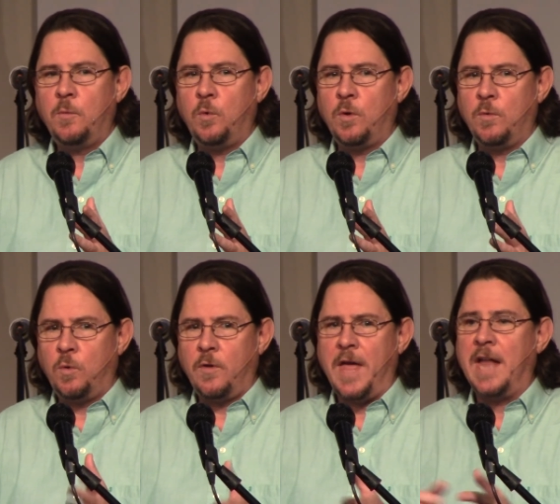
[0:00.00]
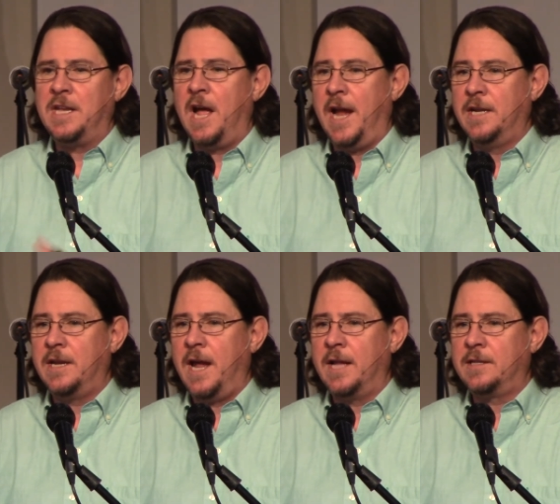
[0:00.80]
were, were that night
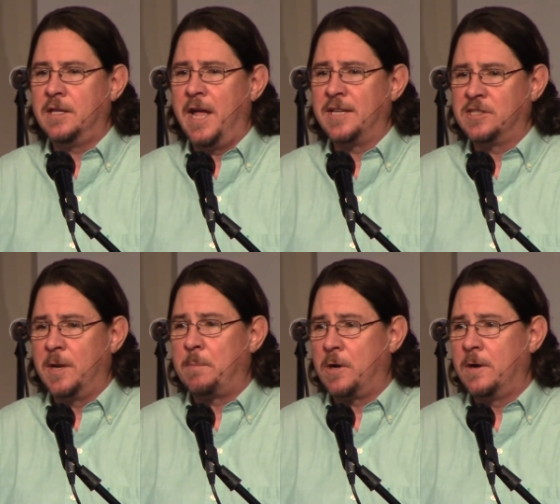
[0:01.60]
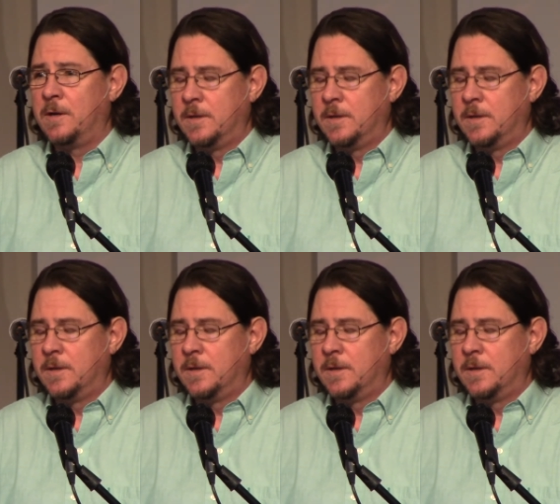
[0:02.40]
at the Last Supper.